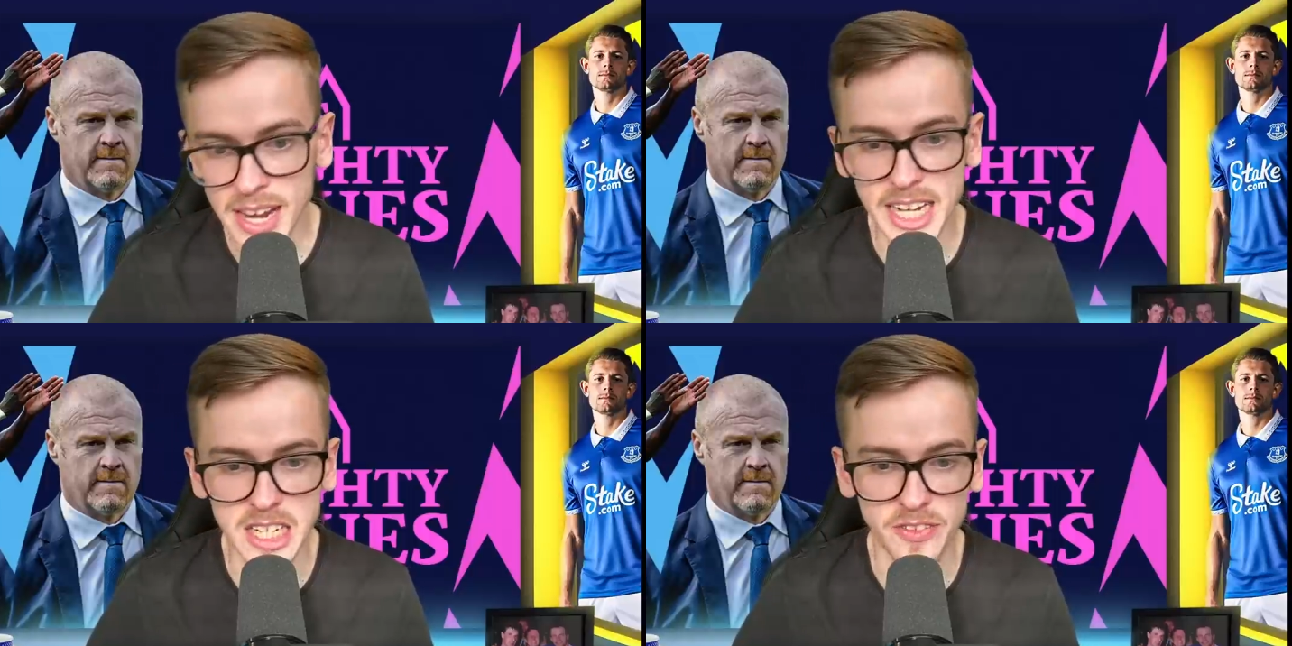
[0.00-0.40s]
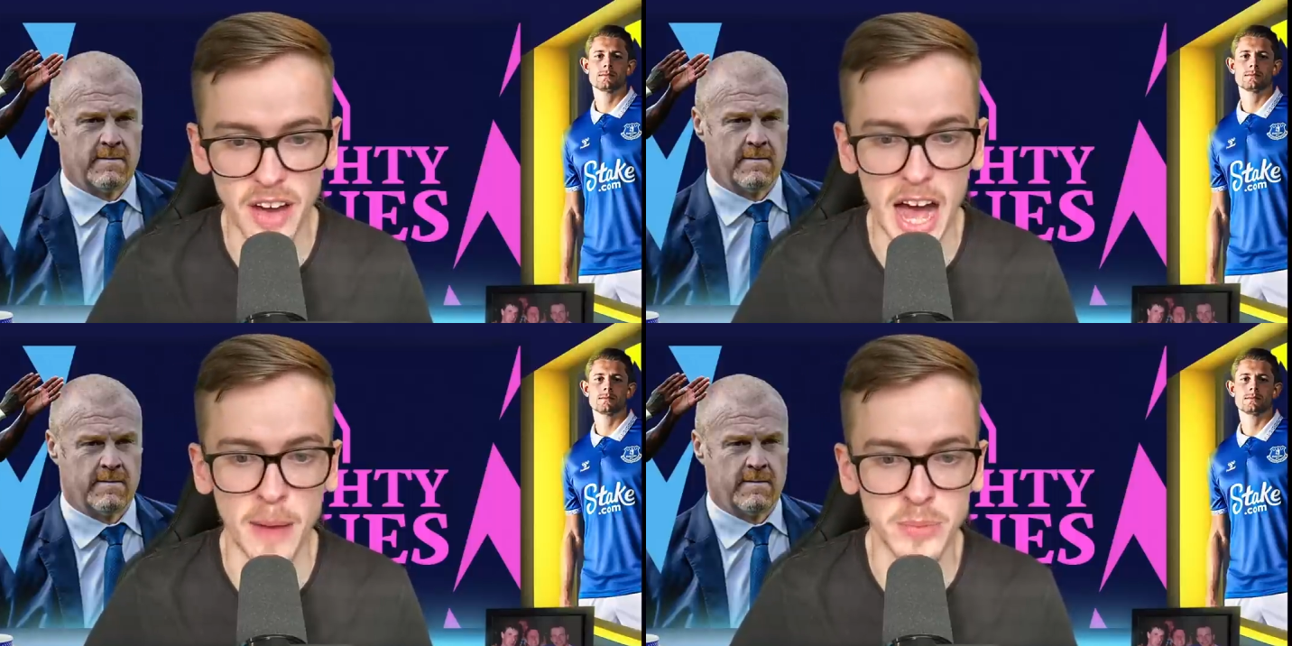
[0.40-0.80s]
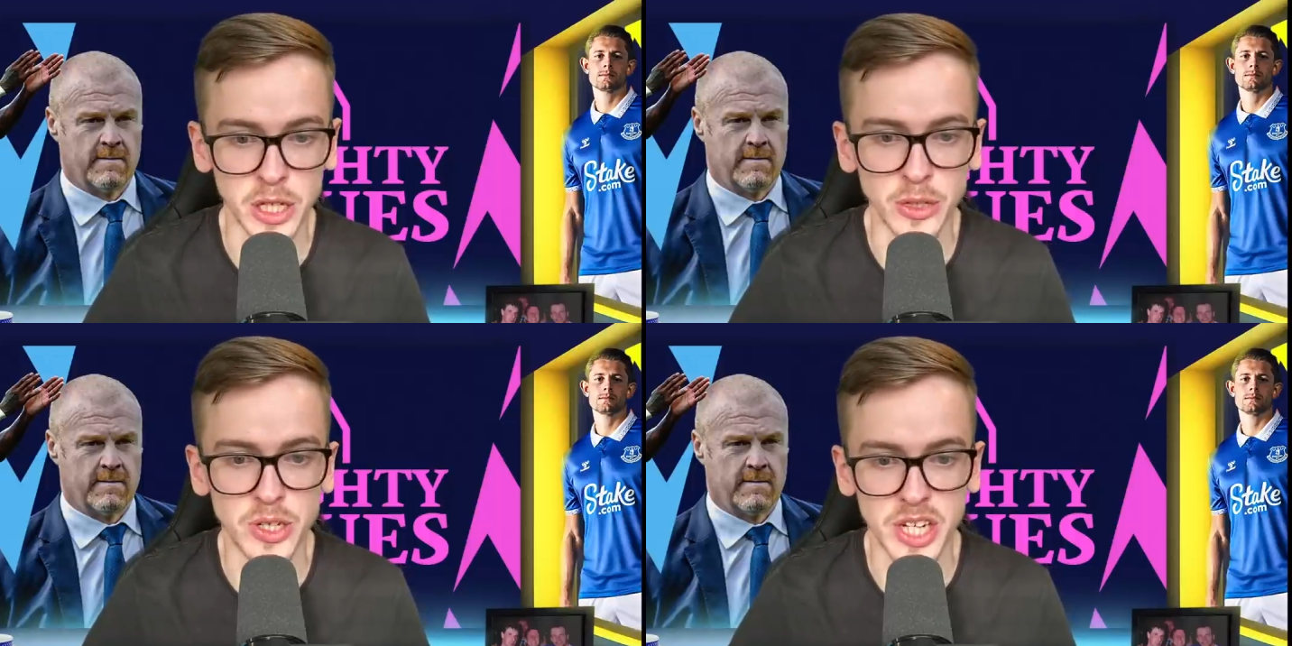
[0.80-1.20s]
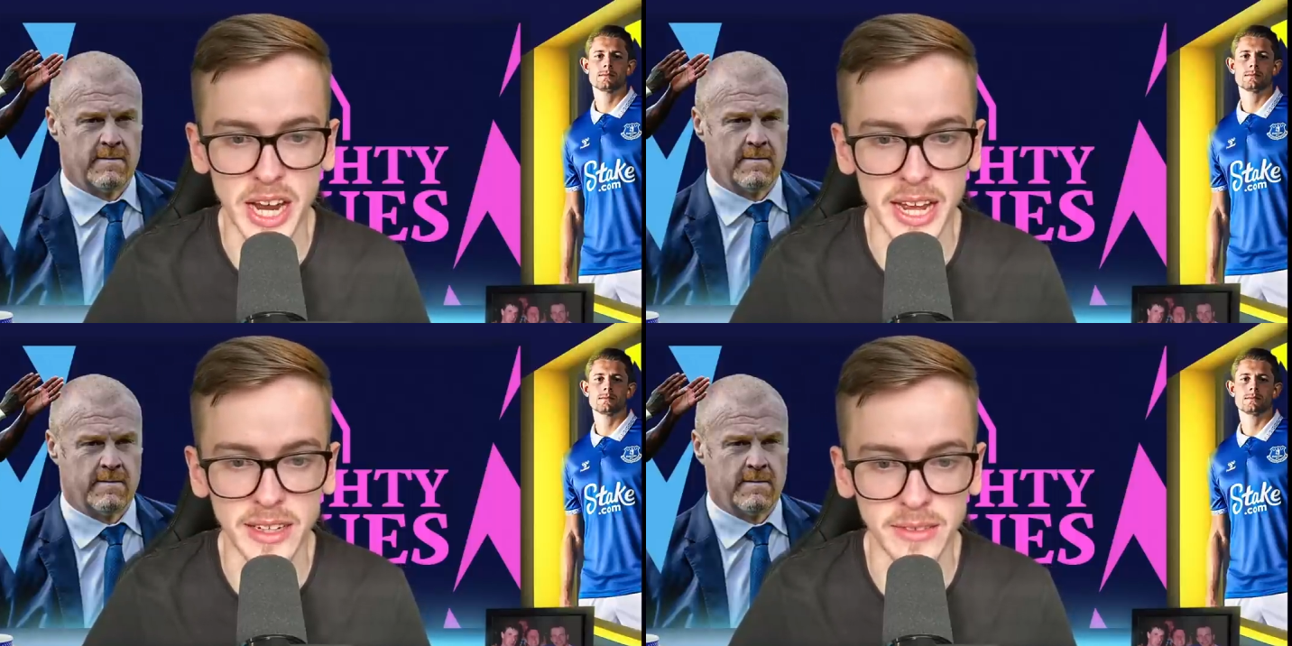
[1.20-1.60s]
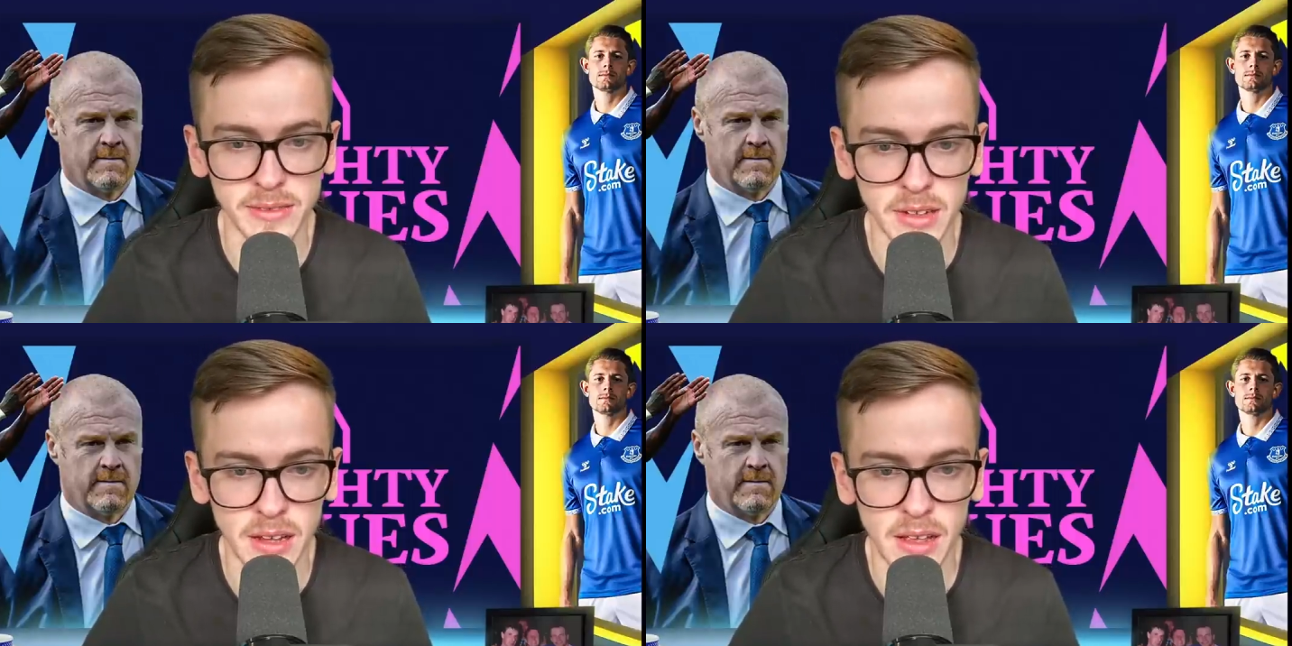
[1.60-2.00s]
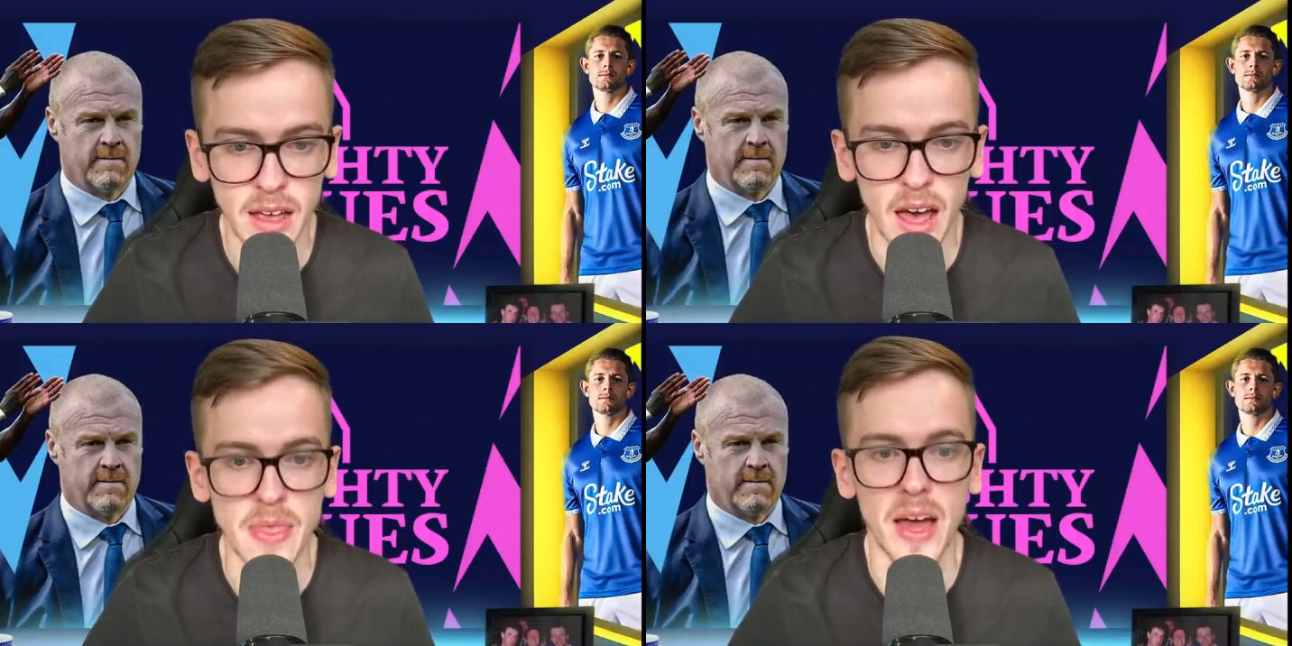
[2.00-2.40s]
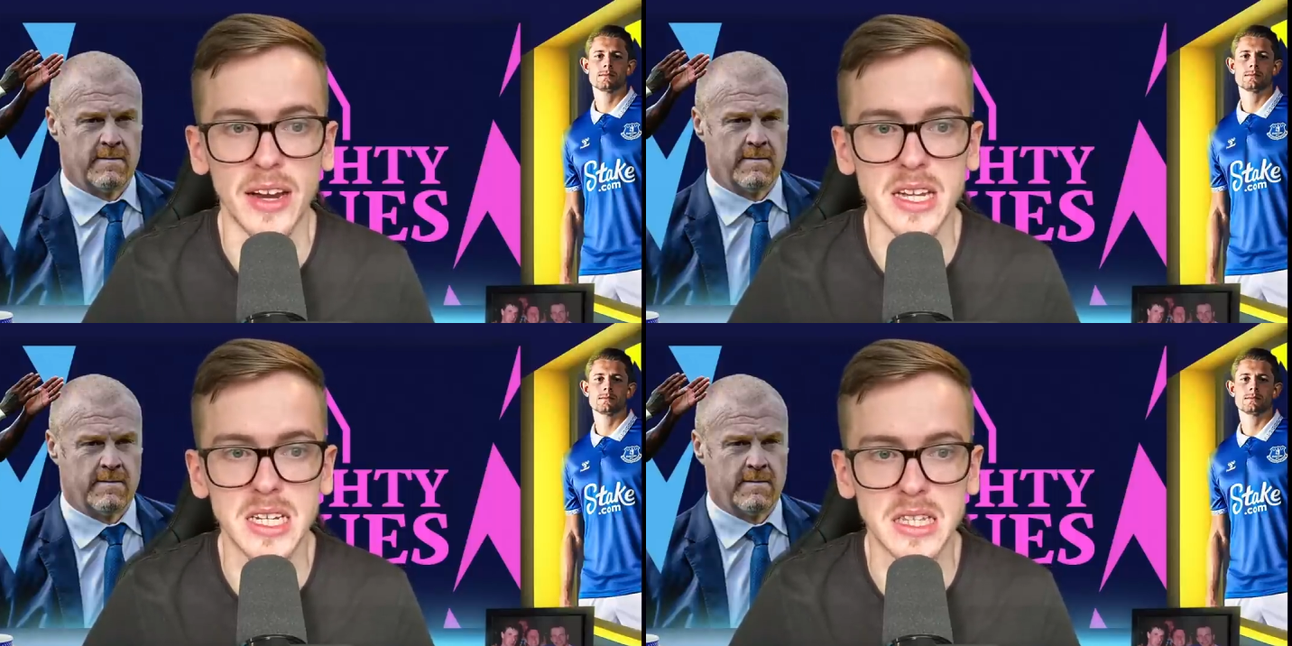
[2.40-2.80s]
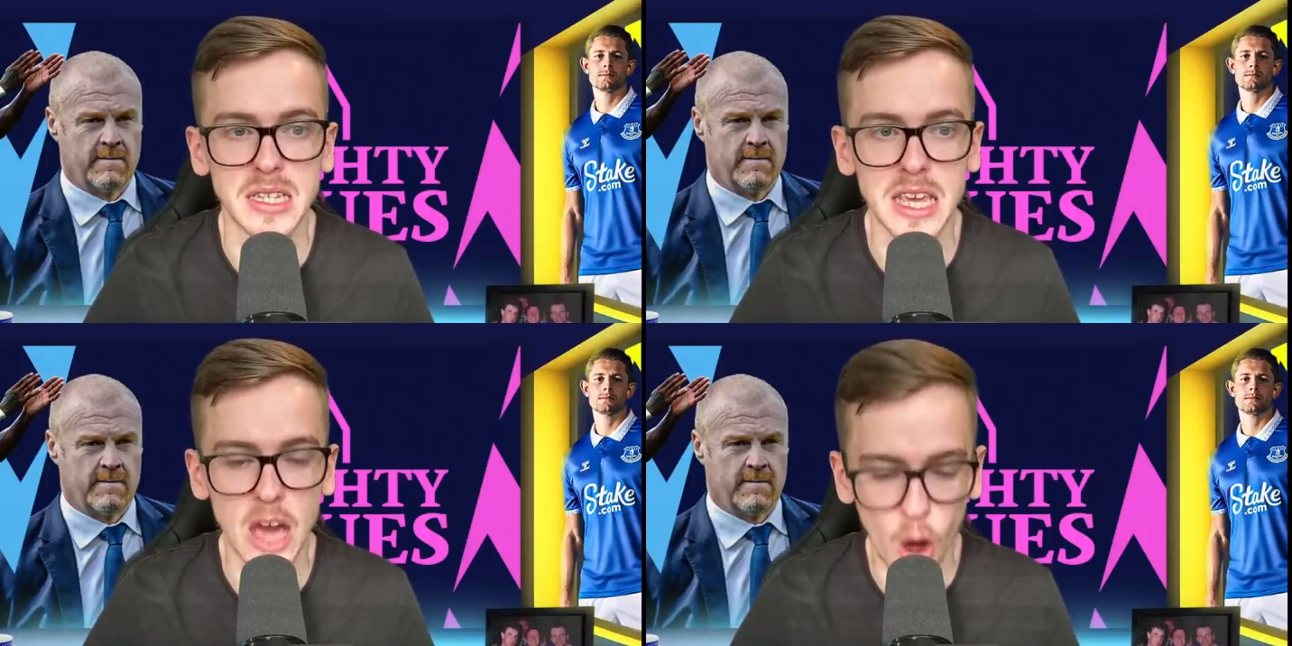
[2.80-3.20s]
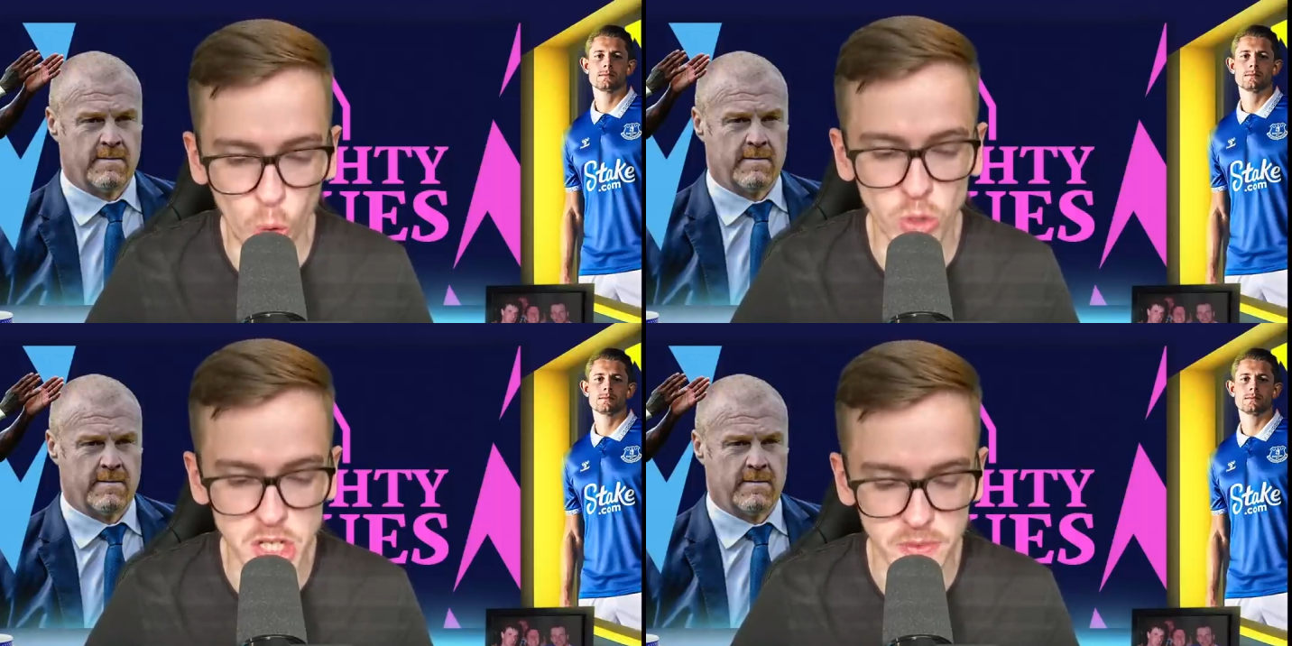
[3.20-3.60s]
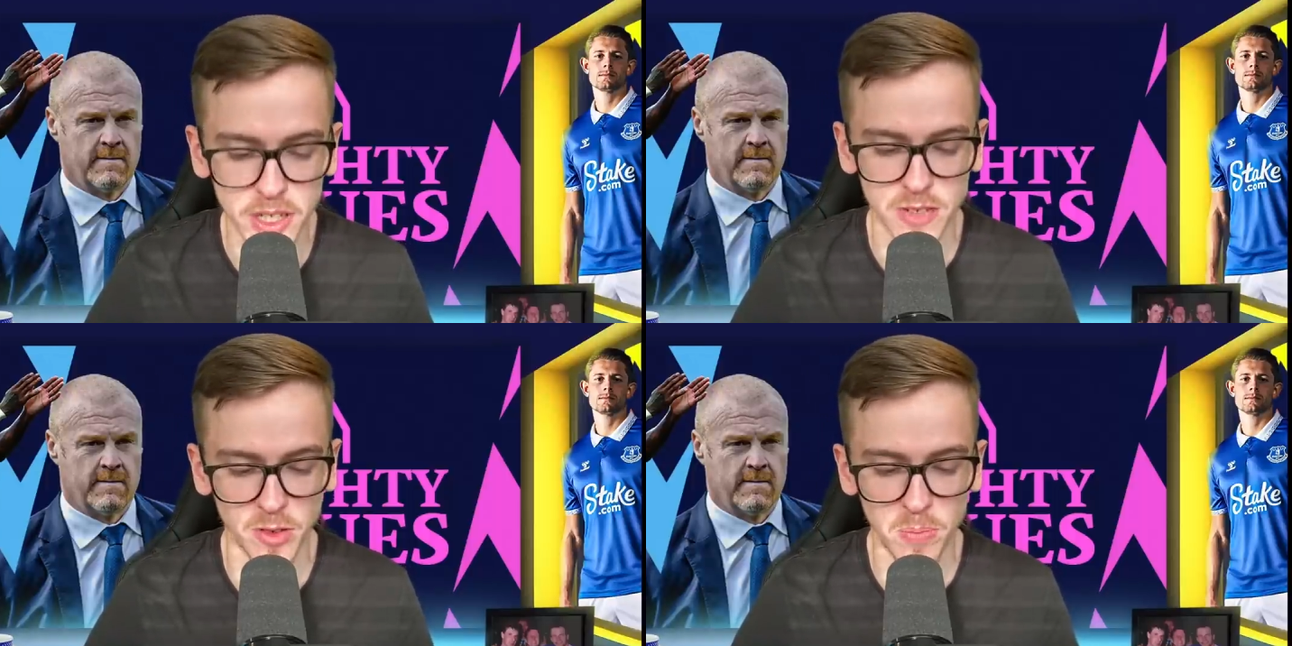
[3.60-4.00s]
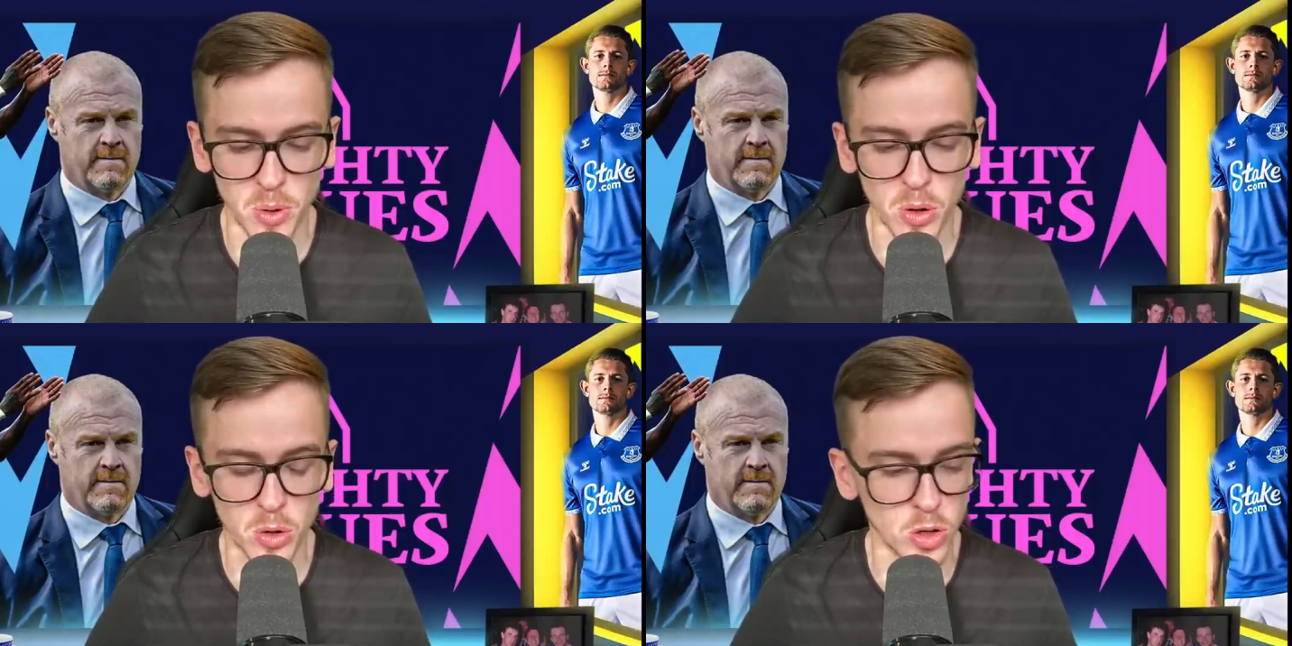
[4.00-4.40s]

Speaker 1: is for absolute certain, and that is the owners of this football